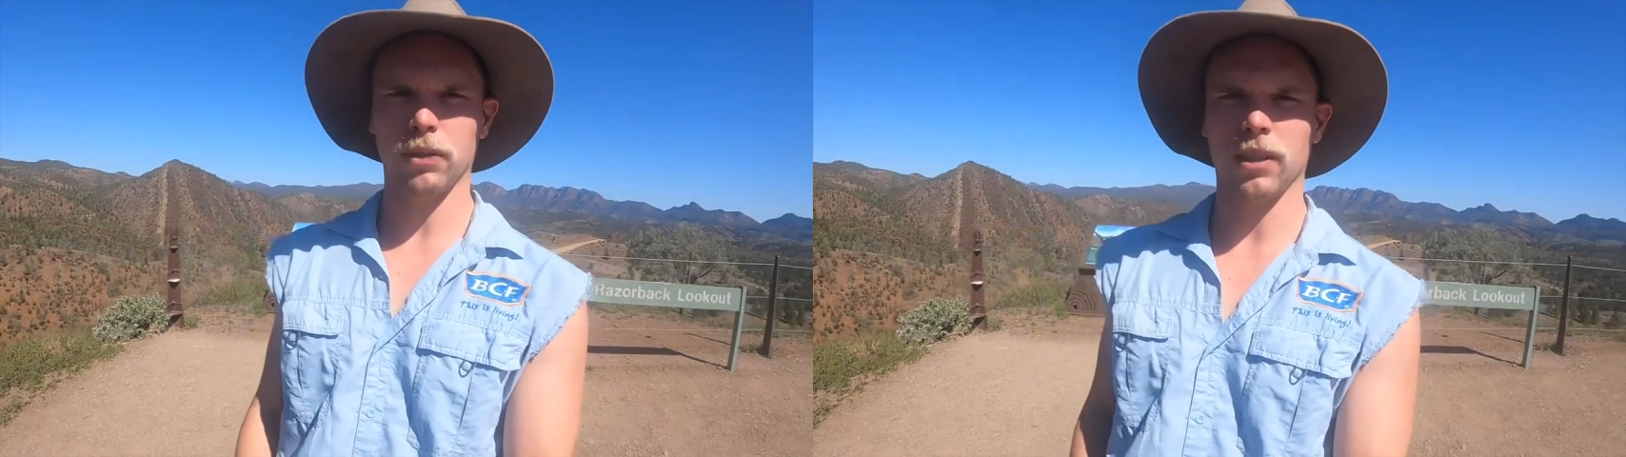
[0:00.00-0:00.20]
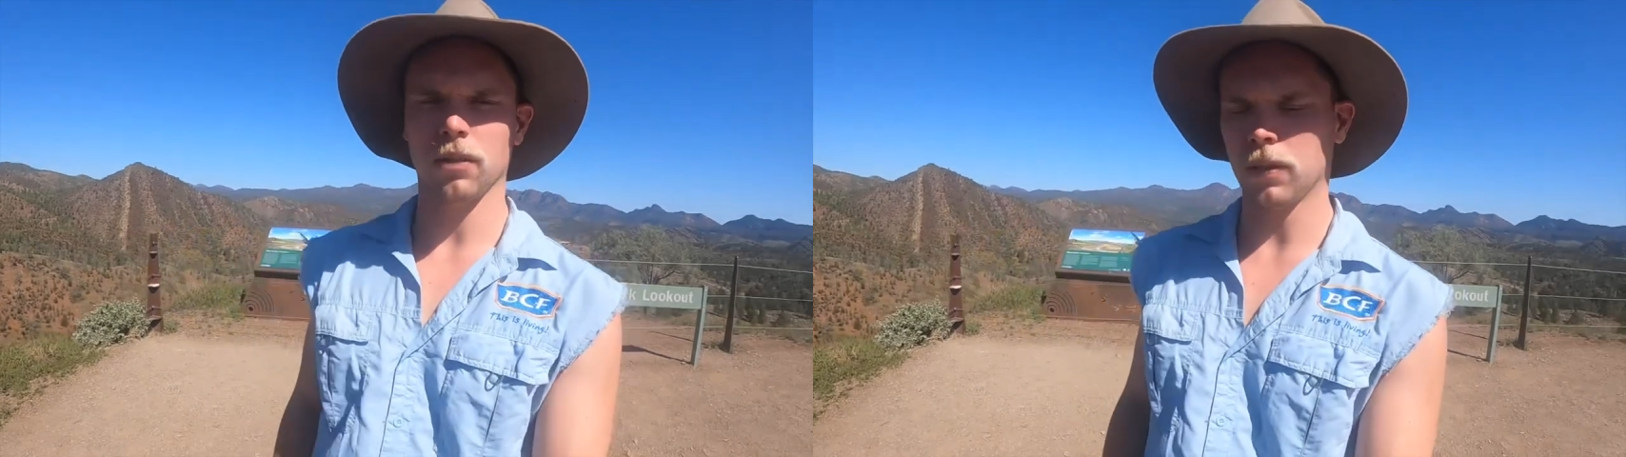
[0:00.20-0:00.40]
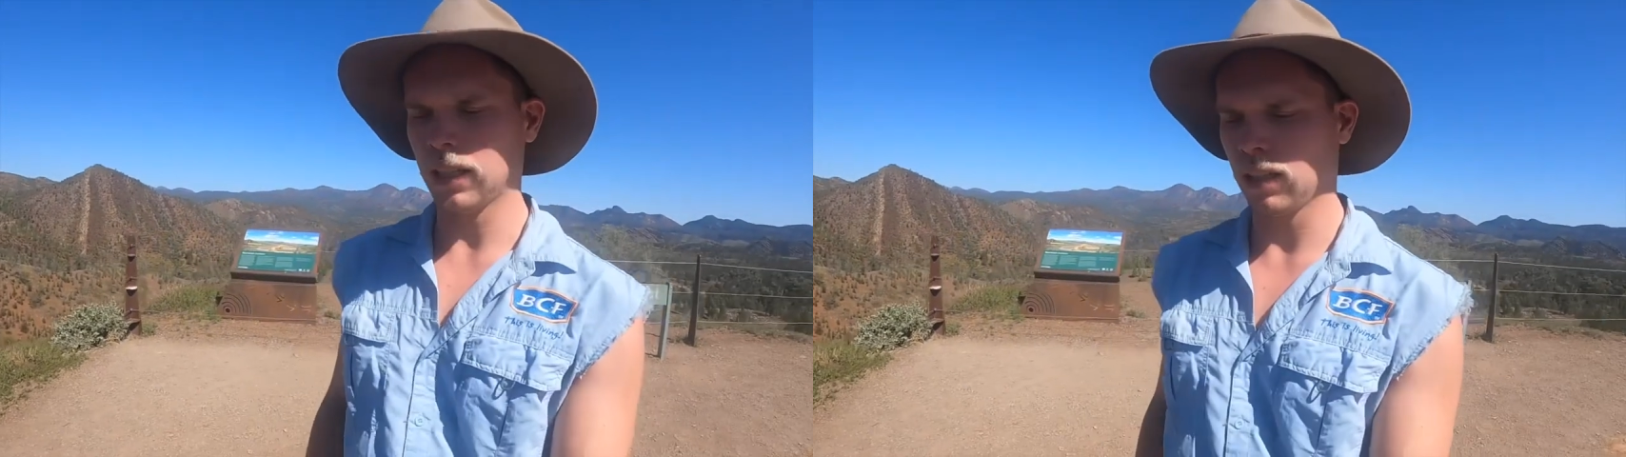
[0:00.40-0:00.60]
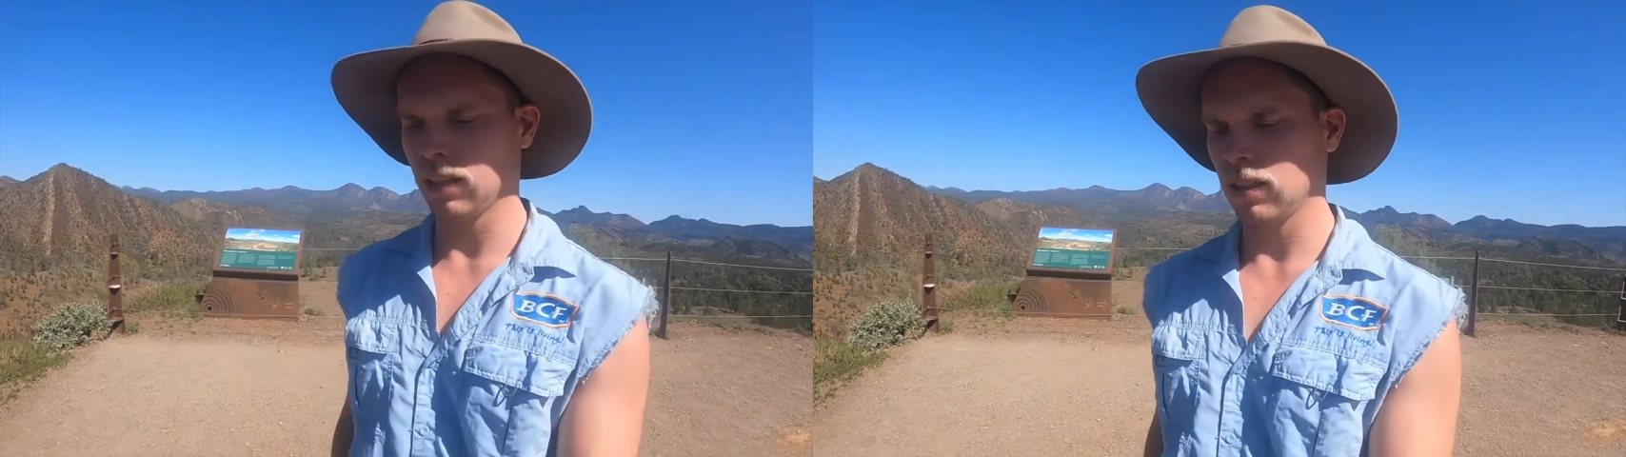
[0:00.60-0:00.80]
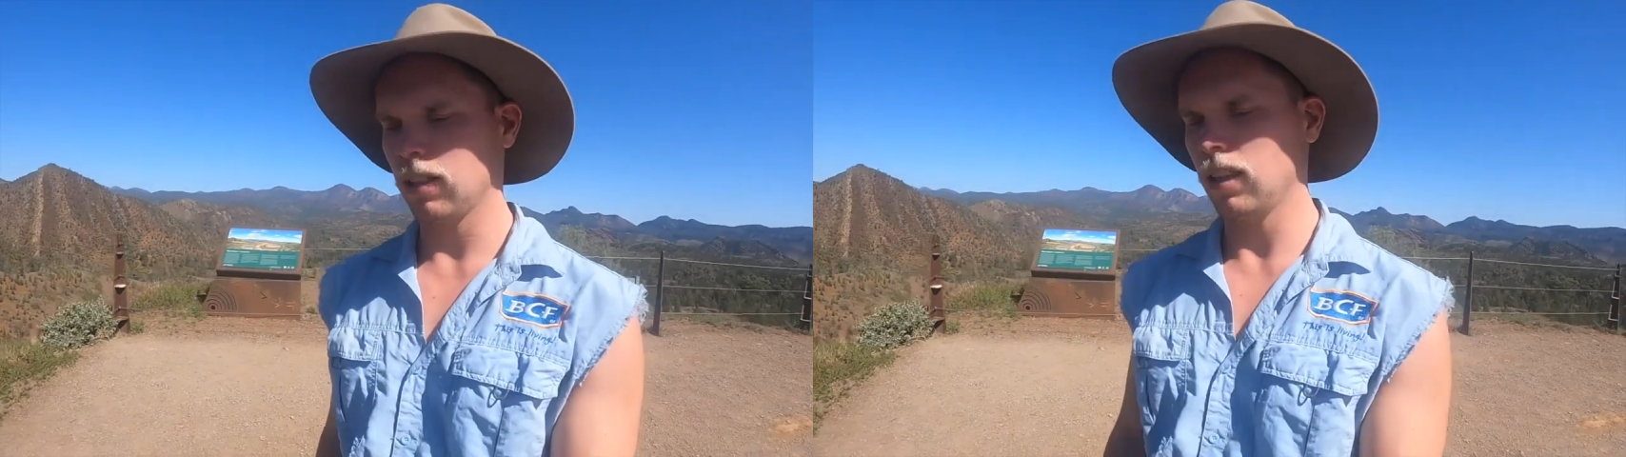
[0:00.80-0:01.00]
breath away.
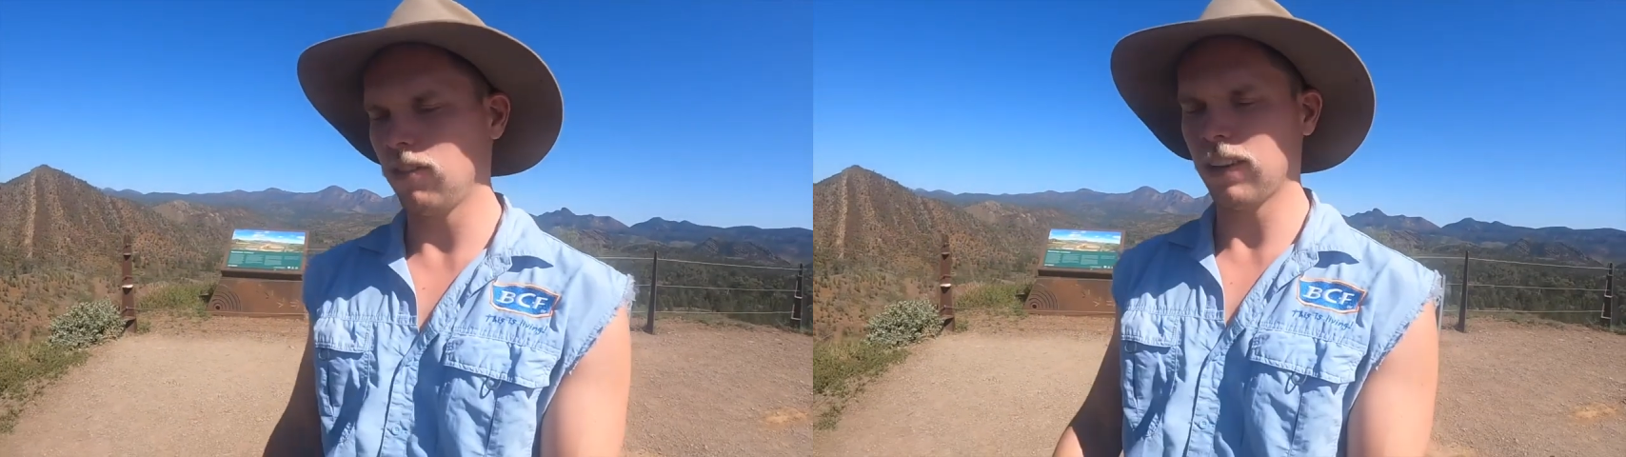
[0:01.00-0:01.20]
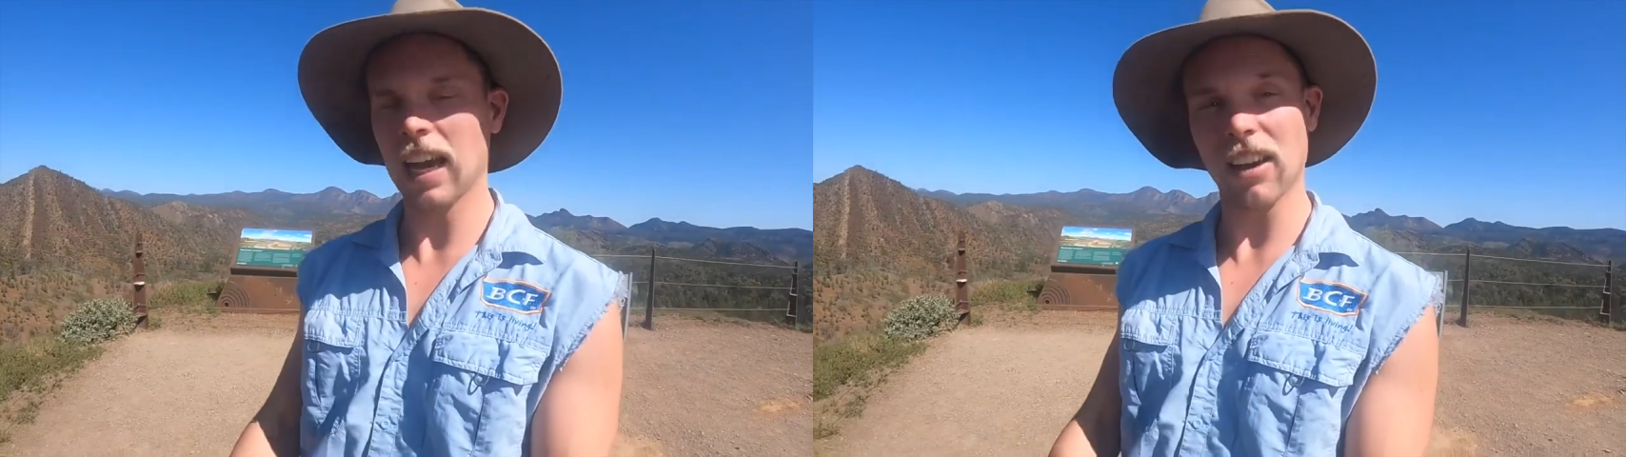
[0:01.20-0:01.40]
If you